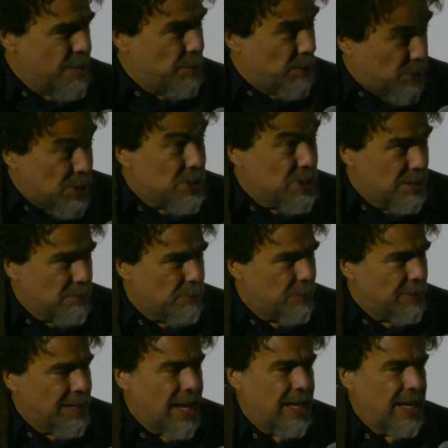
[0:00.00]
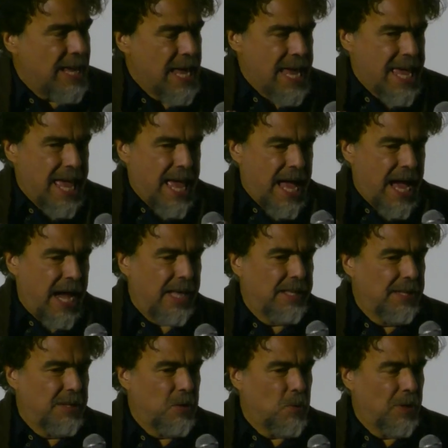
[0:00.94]
which is different. And
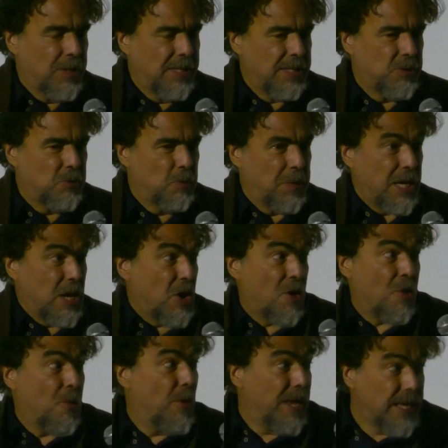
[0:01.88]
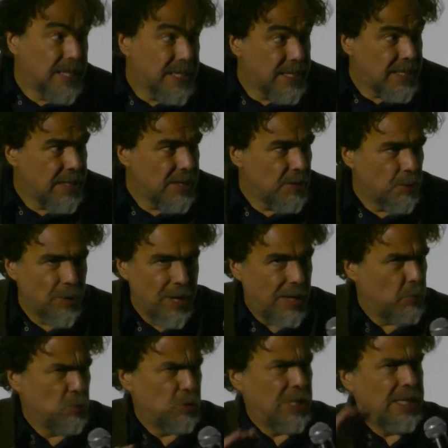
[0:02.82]
I didn't want this to be crazy
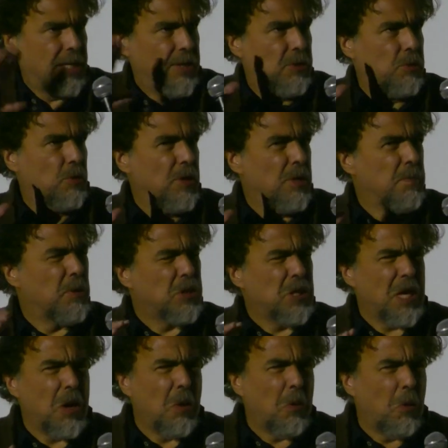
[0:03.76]
or hallucinatory, but